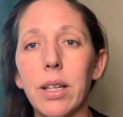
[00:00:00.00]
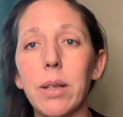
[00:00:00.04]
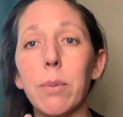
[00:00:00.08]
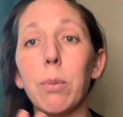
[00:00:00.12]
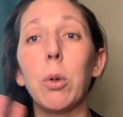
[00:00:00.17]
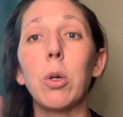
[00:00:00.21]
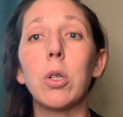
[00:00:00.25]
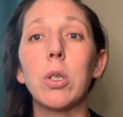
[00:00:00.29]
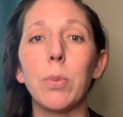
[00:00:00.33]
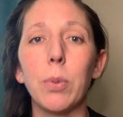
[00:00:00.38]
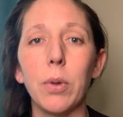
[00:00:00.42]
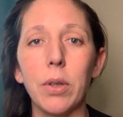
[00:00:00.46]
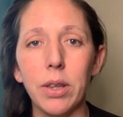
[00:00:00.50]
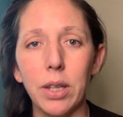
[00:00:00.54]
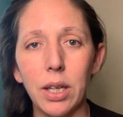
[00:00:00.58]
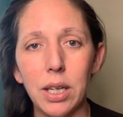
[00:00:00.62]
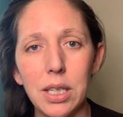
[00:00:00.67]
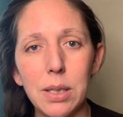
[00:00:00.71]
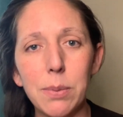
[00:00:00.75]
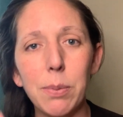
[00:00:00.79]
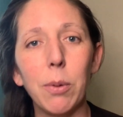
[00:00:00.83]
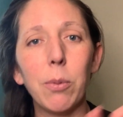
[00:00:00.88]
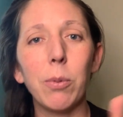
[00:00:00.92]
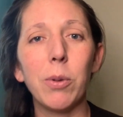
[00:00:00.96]
multiple
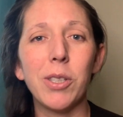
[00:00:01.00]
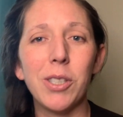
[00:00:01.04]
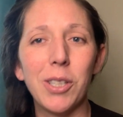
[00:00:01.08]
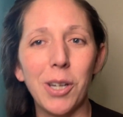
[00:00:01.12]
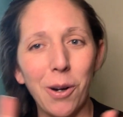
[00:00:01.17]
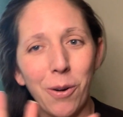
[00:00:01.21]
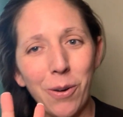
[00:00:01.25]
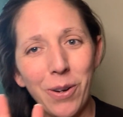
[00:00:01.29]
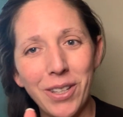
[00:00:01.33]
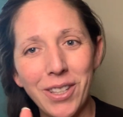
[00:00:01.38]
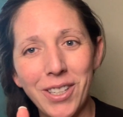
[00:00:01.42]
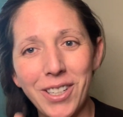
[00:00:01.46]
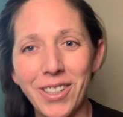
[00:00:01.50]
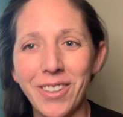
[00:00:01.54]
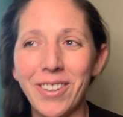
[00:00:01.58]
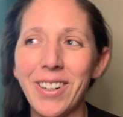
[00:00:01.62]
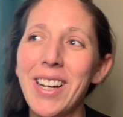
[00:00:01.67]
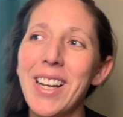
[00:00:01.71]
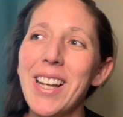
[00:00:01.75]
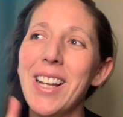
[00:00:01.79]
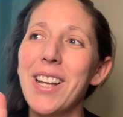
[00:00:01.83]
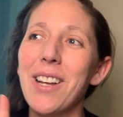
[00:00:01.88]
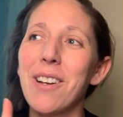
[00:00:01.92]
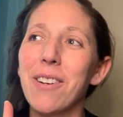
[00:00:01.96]
things, but we'll start with two.
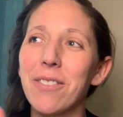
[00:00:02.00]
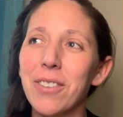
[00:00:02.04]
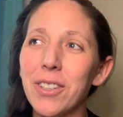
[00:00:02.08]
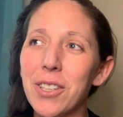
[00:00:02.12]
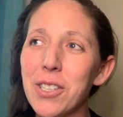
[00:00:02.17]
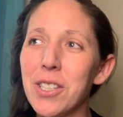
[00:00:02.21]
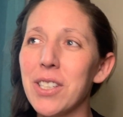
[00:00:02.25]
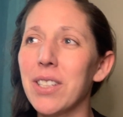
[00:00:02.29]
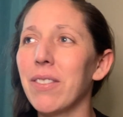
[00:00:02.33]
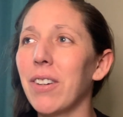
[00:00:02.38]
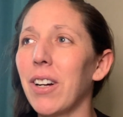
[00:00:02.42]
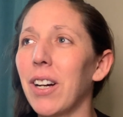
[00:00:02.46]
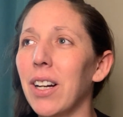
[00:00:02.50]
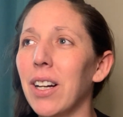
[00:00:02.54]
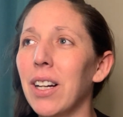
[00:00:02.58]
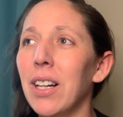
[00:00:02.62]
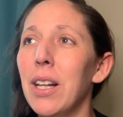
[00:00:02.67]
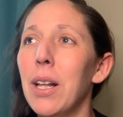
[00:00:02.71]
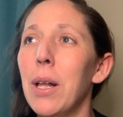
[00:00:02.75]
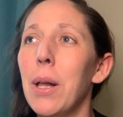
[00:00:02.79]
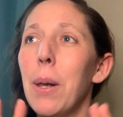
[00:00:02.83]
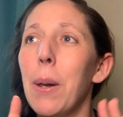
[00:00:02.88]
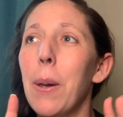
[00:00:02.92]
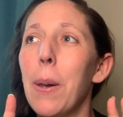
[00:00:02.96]
First of
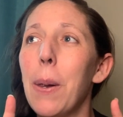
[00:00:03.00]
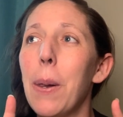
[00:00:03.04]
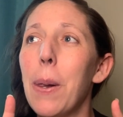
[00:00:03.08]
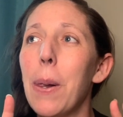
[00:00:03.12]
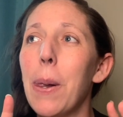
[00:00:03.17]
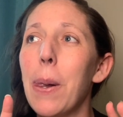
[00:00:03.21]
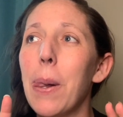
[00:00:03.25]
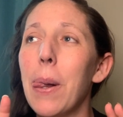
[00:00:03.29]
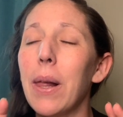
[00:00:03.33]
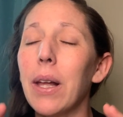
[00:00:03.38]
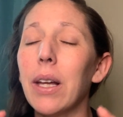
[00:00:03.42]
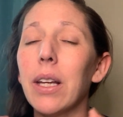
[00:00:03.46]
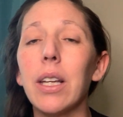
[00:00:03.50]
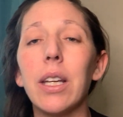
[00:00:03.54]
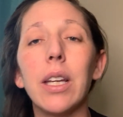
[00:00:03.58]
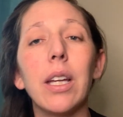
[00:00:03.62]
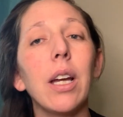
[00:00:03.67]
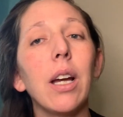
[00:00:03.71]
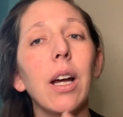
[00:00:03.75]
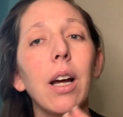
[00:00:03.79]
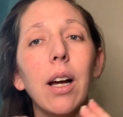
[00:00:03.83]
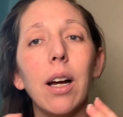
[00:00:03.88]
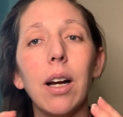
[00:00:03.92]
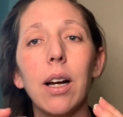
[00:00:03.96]
all,
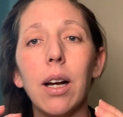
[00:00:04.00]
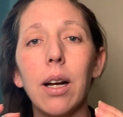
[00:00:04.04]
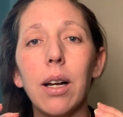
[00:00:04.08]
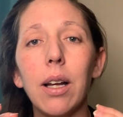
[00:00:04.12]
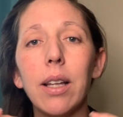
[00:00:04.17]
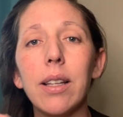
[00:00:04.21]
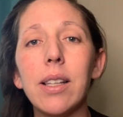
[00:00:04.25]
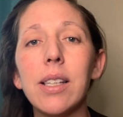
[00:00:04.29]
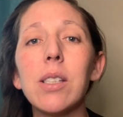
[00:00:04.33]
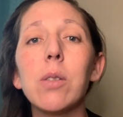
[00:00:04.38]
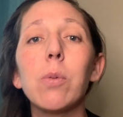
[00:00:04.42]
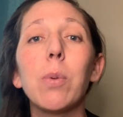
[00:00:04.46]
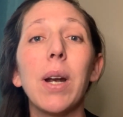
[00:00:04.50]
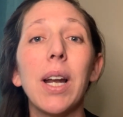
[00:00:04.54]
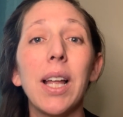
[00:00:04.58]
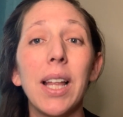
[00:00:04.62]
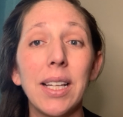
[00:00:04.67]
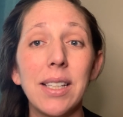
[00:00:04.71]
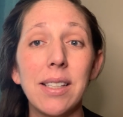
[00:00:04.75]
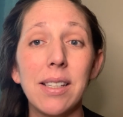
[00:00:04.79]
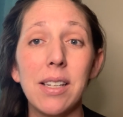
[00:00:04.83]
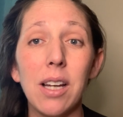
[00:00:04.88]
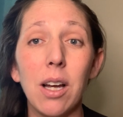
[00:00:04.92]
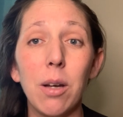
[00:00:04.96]
this is what I
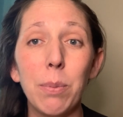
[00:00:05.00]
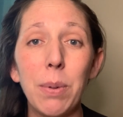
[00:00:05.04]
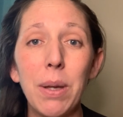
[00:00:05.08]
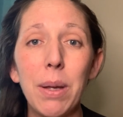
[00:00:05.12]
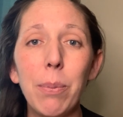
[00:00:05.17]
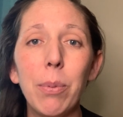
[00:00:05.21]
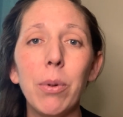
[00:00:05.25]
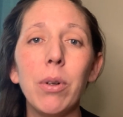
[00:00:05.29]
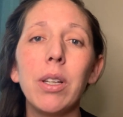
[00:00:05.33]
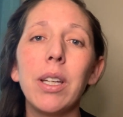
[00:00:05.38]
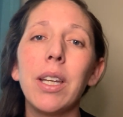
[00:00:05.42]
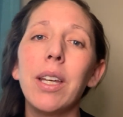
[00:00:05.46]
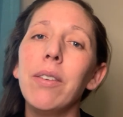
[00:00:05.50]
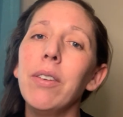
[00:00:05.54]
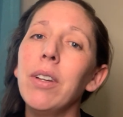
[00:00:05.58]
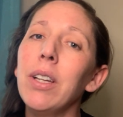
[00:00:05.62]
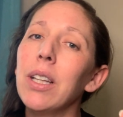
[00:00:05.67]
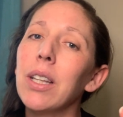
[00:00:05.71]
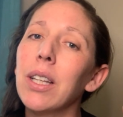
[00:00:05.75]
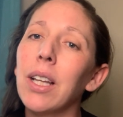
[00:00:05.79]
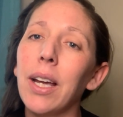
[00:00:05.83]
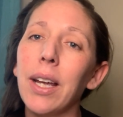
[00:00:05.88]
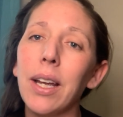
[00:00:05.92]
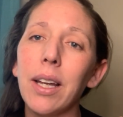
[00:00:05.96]
like to tell people,
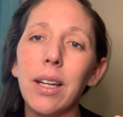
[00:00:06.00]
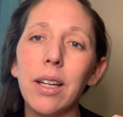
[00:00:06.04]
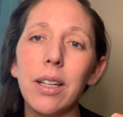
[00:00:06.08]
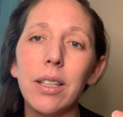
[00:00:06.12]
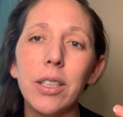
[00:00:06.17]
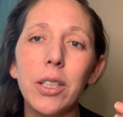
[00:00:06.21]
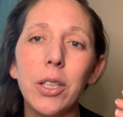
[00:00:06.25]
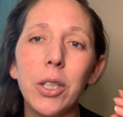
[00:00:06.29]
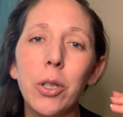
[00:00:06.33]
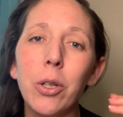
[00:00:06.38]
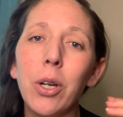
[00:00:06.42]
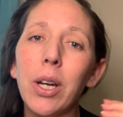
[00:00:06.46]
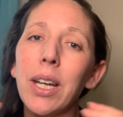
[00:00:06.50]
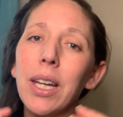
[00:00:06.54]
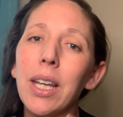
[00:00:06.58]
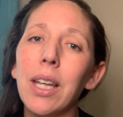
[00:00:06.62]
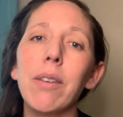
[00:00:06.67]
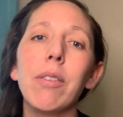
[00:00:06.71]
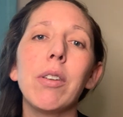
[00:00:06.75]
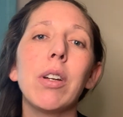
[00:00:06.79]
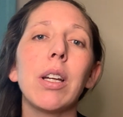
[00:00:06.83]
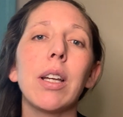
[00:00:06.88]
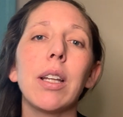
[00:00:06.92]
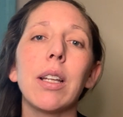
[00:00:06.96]
you got to
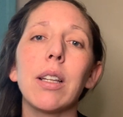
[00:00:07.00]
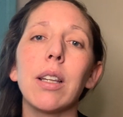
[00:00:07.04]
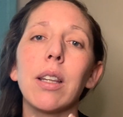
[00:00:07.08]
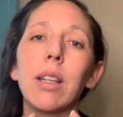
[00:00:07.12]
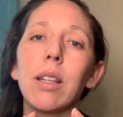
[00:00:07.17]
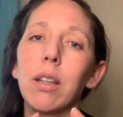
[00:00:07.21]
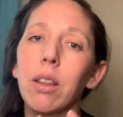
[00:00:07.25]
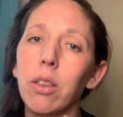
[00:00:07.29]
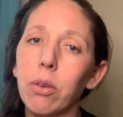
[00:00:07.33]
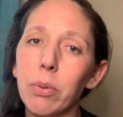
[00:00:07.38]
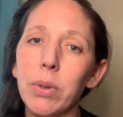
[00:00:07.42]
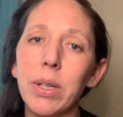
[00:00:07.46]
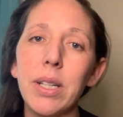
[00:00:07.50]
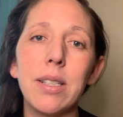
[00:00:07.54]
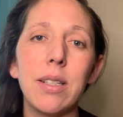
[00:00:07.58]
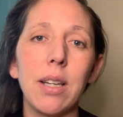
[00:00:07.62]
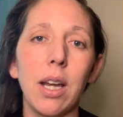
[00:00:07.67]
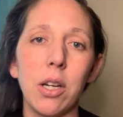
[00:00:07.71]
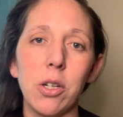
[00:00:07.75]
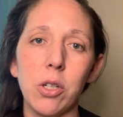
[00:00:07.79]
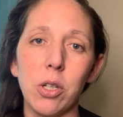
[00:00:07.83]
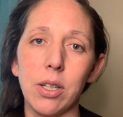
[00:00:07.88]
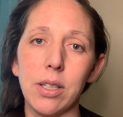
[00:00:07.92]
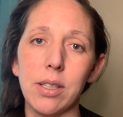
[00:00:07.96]
give it 3
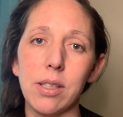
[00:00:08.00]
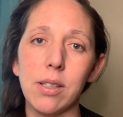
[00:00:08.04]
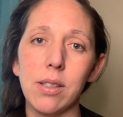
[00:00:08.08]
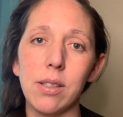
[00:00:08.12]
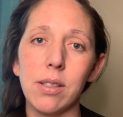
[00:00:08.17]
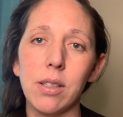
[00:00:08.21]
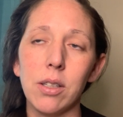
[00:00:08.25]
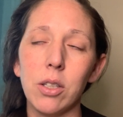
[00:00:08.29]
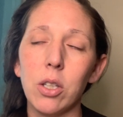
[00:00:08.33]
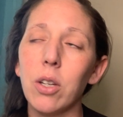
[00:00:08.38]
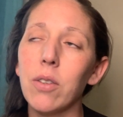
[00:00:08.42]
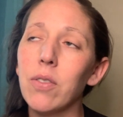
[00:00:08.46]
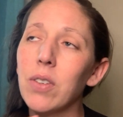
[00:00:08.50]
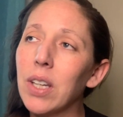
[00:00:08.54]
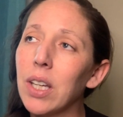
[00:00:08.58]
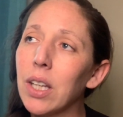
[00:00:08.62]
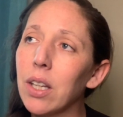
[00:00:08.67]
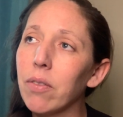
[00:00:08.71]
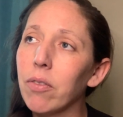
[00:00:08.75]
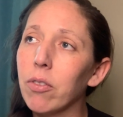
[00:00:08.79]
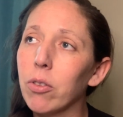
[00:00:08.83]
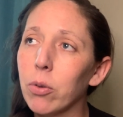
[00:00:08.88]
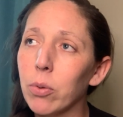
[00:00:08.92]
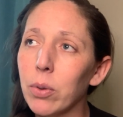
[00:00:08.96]
sessions. You have to
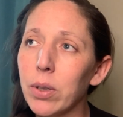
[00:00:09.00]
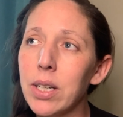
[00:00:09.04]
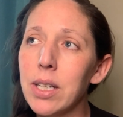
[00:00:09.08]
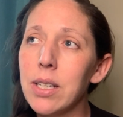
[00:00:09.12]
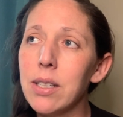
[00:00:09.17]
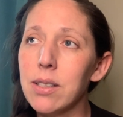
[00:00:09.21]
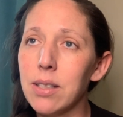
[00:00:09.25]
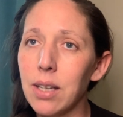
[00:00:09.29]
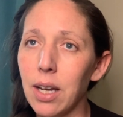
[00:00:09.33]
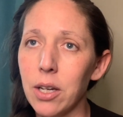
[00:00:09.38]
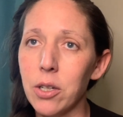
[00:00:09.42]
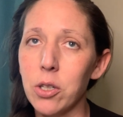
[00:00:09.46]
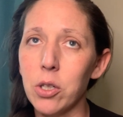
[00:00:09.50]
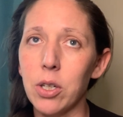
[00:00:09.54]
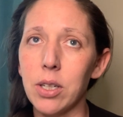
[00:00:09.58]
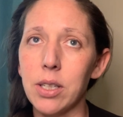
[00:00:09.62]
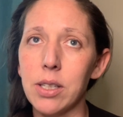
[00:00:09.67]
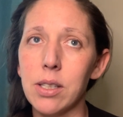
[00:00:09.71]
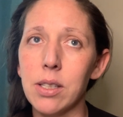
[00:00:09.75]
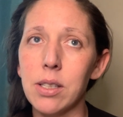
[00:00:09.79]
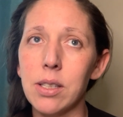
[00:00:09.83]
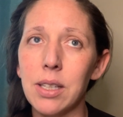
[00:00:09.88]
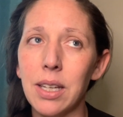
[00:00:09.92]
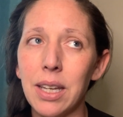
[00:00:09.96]
get 3
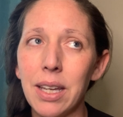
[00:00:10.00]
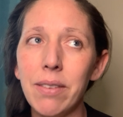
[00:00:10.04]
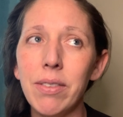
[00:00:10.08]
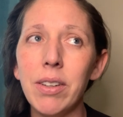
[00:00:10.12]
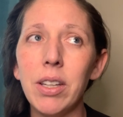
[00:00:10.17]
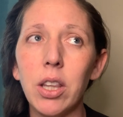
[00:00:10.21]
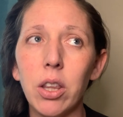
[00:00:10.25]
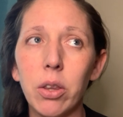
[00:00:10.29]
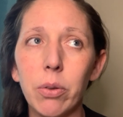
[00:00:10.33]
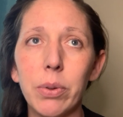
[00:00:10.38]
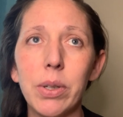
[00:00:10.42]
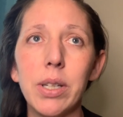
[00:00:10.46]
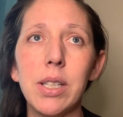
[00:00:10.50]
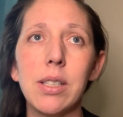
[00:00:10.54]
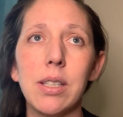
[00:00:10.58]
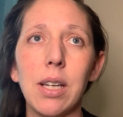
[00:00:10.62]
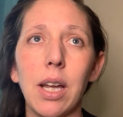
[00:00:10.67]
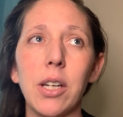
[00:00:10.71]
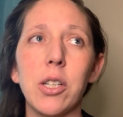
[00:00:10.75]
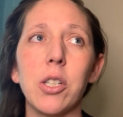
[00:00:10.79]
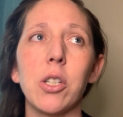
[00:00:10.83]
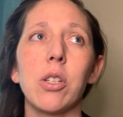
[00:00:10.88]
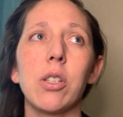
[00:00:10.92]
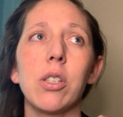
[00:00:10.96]
sessions, give it 3
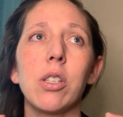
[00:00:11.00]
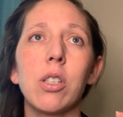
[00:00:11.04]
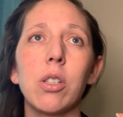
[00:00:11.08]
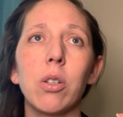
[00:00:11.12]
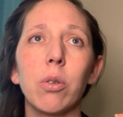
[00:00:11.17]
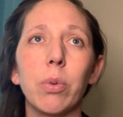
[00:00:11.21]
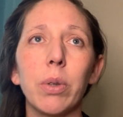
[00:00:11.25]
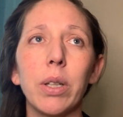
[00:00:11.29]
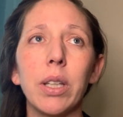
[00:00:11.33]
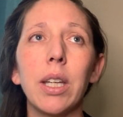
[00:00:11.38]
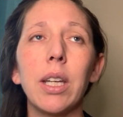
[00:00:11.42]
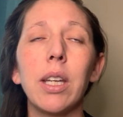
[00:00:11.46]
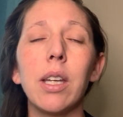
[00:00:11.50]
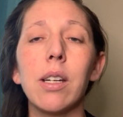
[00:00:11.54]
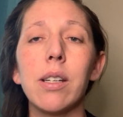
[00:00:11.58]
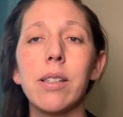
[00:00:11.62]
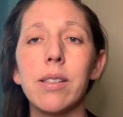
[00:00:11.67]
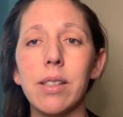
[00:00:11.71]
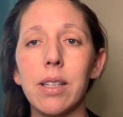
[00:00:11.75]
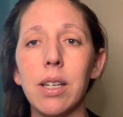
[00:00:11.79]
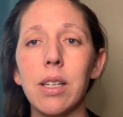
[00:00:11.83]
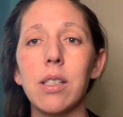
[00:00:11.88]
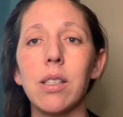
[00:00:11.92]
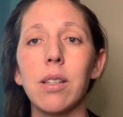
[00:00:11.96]
sessions to really get a
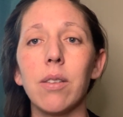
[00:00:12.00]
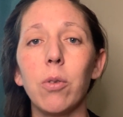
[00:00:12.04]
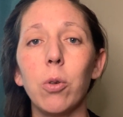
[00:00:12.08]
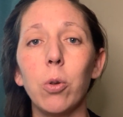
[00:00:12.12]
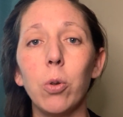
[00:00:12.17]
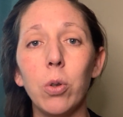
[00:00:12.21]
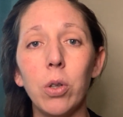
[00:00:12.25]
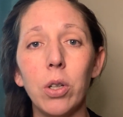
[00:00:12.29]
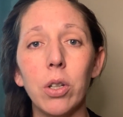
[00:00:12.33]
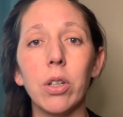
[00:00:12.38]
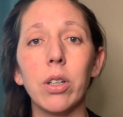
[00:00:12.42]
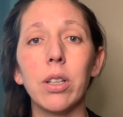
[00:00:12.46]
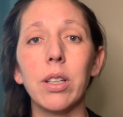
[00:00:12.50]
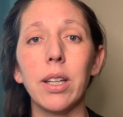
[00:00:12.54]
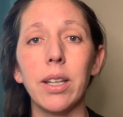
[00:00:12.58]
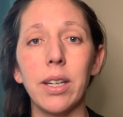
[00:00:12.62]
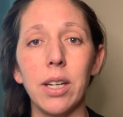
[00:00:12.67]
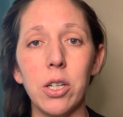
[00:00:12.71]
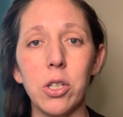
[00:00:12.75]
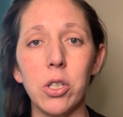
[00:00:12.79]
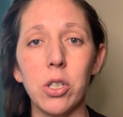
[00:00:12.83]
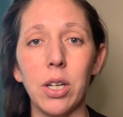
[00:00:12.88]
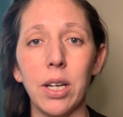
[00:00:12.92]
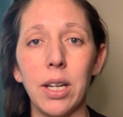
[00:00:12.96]
sense of who your
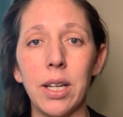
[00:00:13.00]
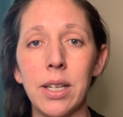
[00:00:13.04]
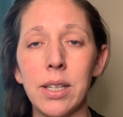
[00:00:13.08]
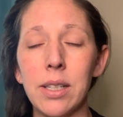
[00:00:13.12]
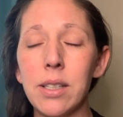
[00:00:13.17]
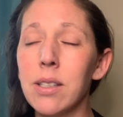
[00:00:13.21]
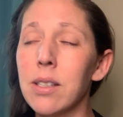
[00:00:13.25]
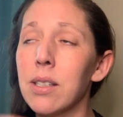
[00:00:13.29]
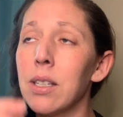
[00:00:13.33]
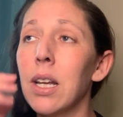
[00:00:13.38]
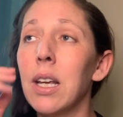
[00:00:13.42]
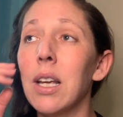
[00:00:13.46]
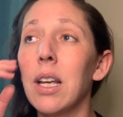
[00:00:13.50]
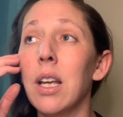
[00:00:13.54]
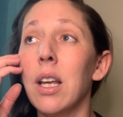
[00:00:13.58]
clinician is.